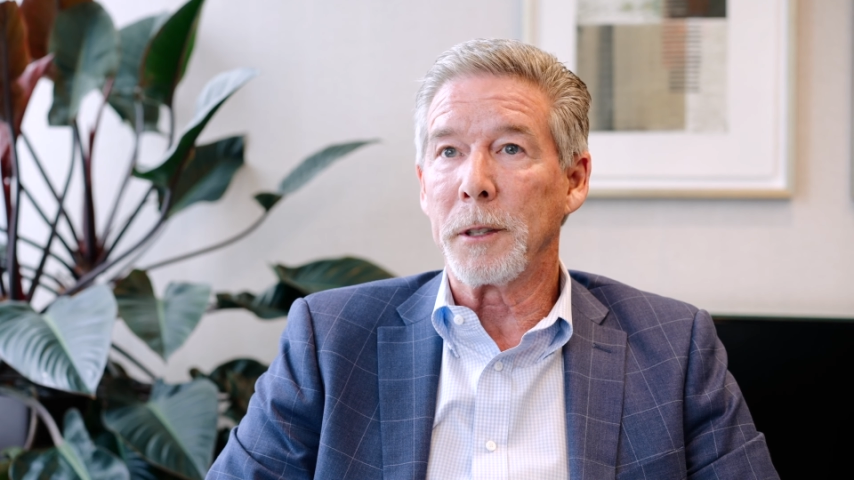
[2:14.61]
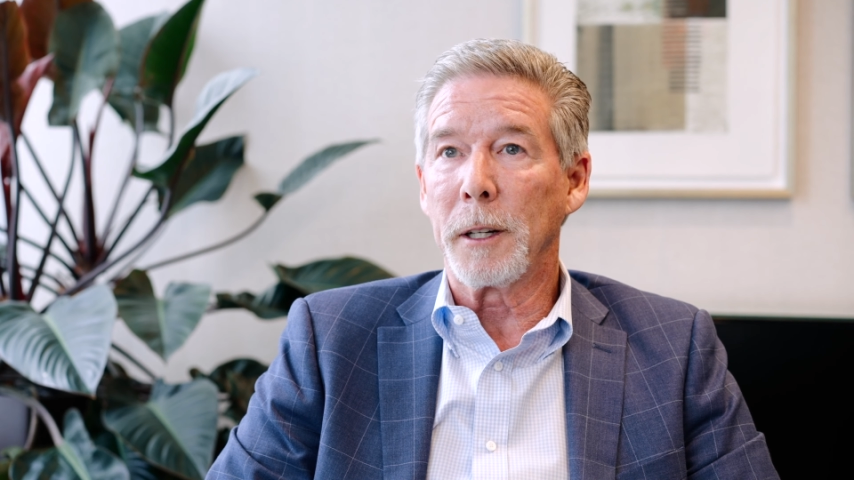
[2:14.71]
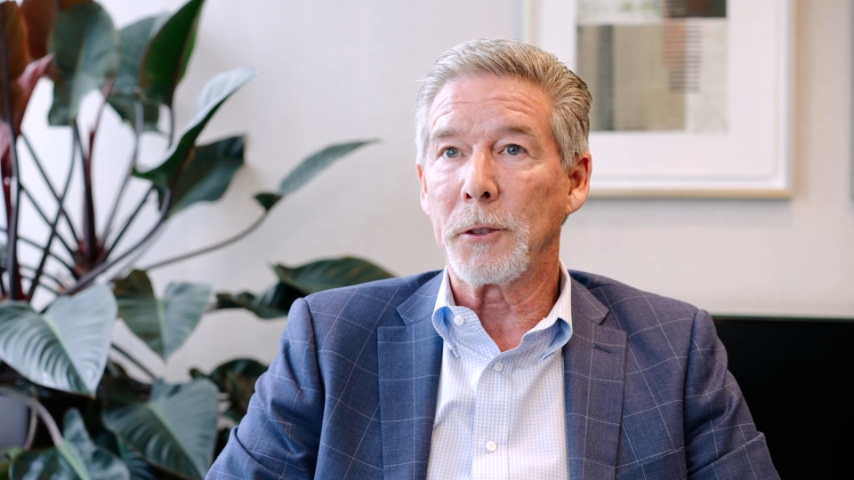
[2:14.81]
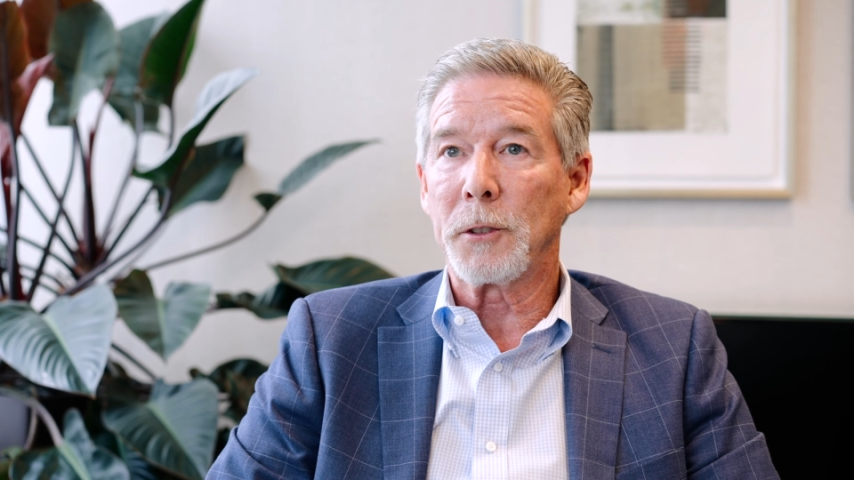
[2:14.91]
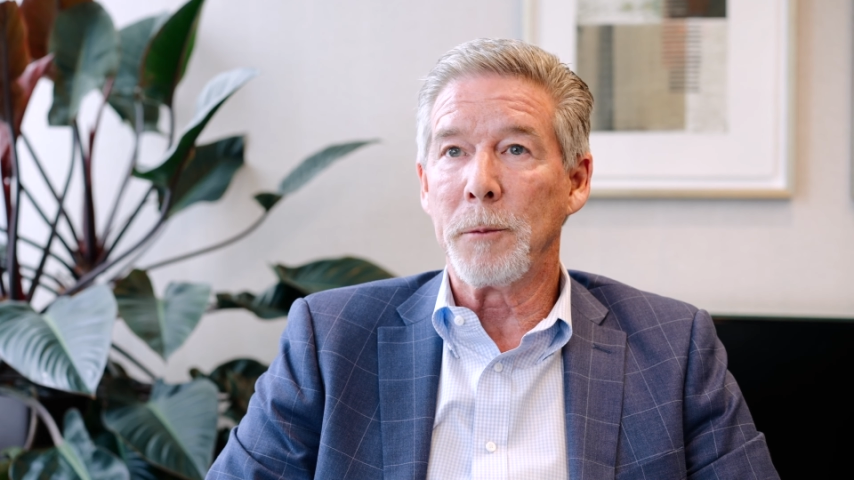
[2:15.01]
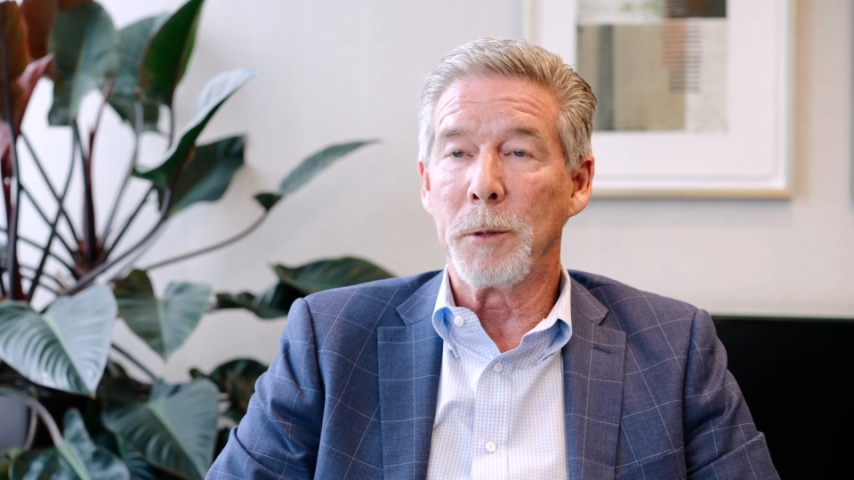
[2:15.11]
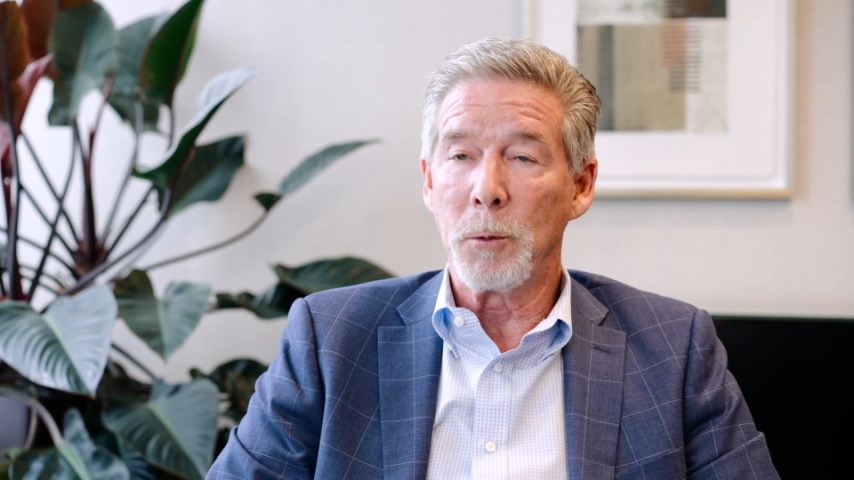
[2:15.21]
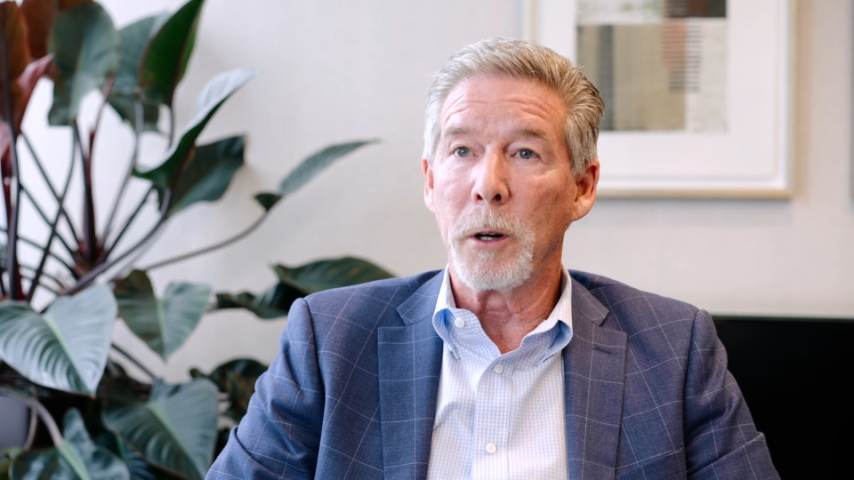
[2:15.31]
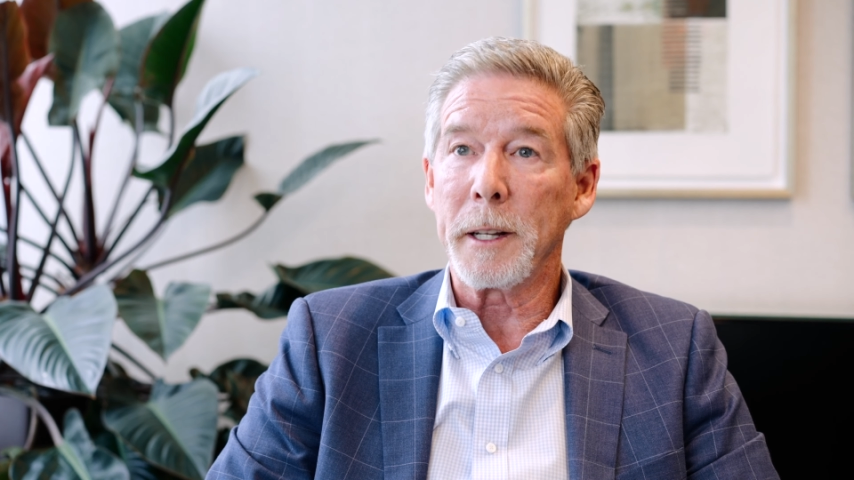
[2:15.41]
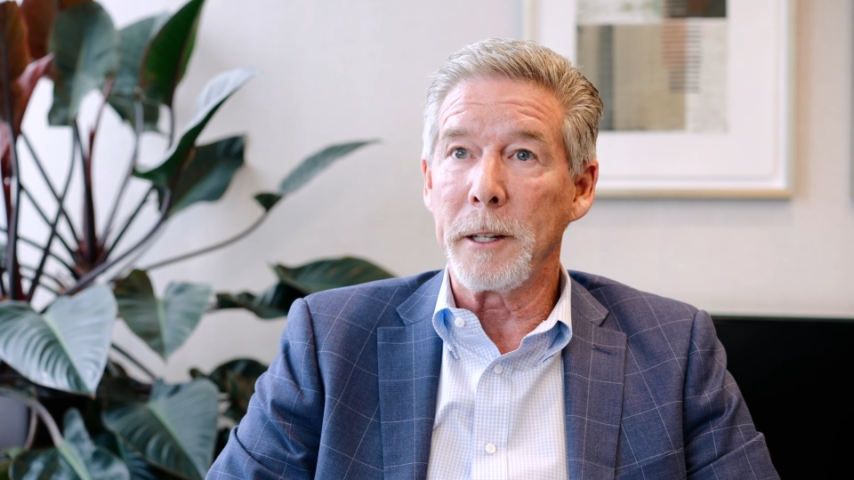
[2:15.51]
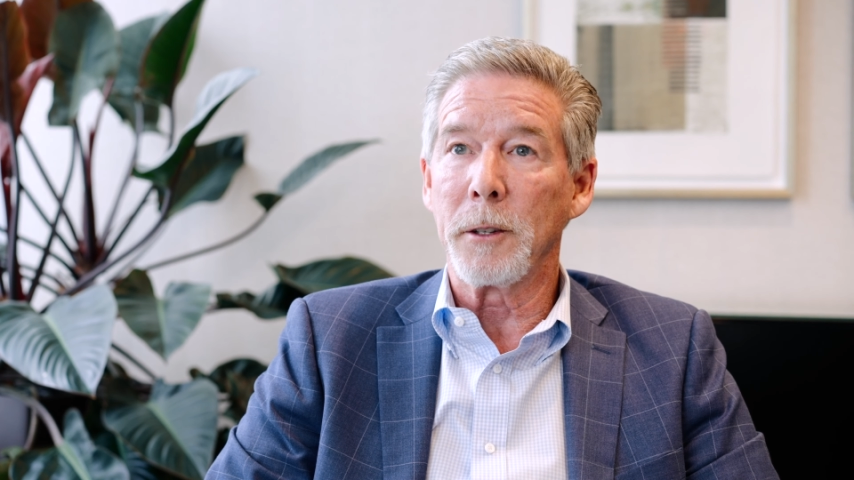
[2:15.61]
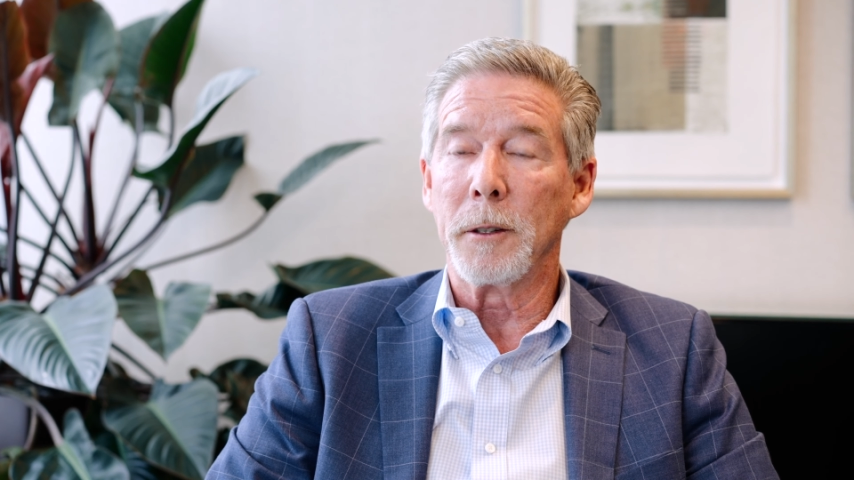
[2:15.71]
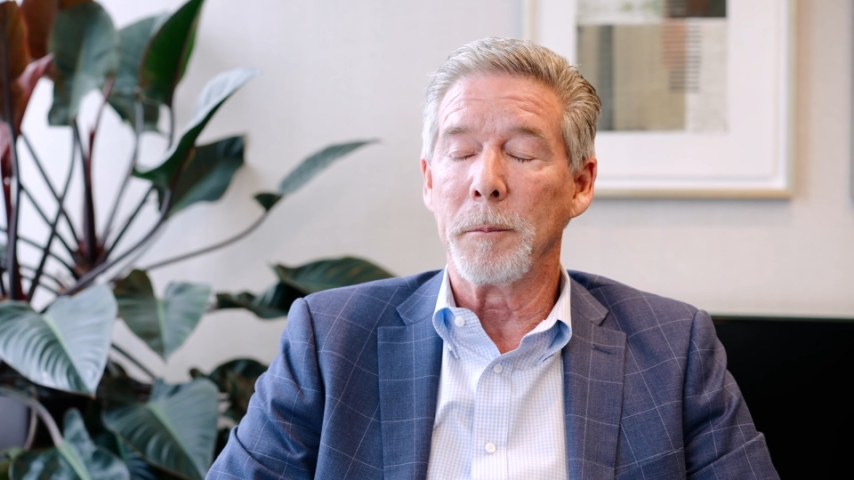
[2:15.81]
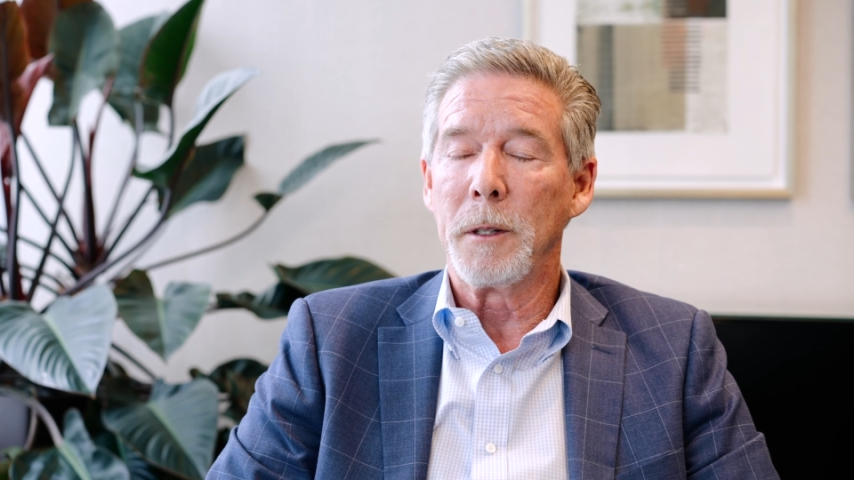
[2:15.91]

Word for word: to us and we want to hear them.